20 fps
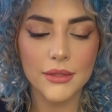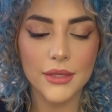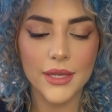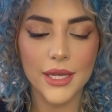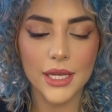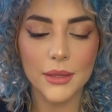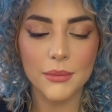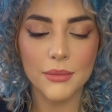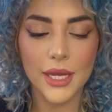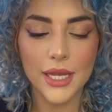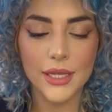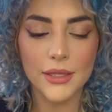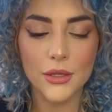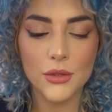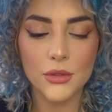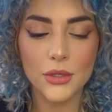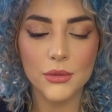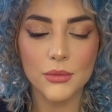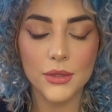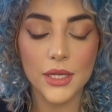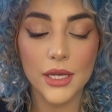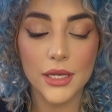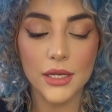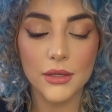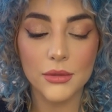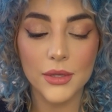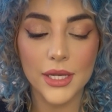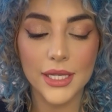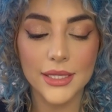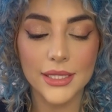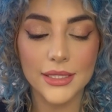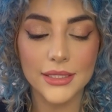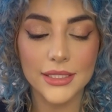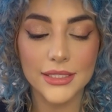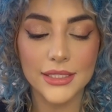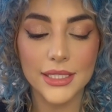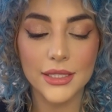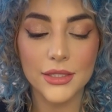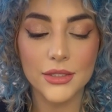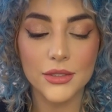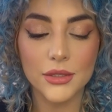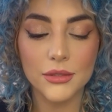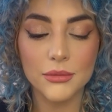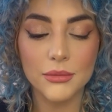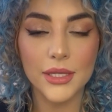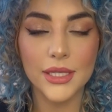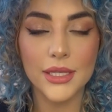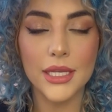I apply the cream color right in the center of my